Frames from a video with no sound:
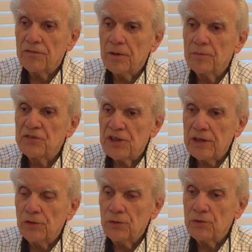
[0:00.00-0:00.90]
from
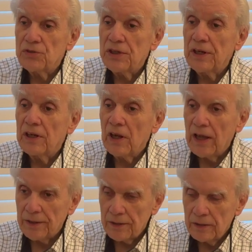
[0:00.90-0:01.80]
St. Luke's in
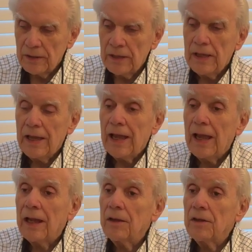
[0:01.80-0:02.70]
Atlanta.
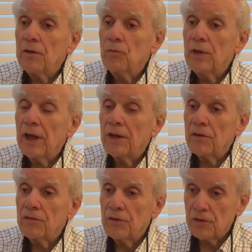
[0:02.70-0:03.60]
And then we had a
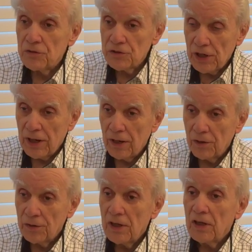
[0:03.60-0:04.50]
third child,
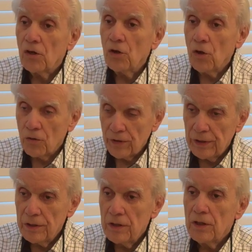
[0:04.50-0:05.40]

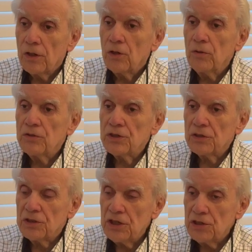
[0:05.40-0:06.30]
Lauren, who is a
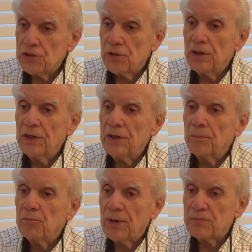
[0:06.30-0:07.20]
teacher in a
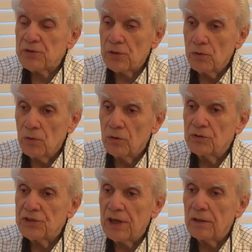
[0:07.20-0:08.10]
prep school,
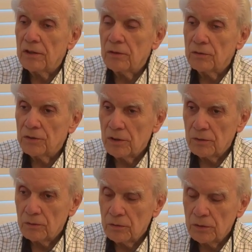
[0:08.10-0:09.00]
St. Uh, uh,
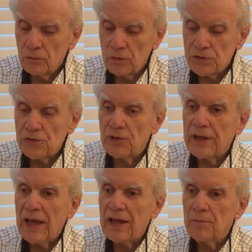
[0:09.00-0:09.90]
Worcester
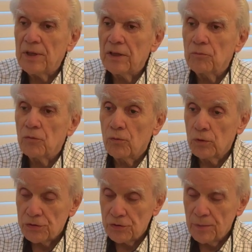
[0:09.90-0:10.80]
Academy in
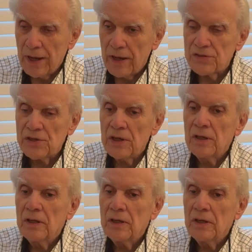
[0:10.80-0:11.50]
Worcester, Mass.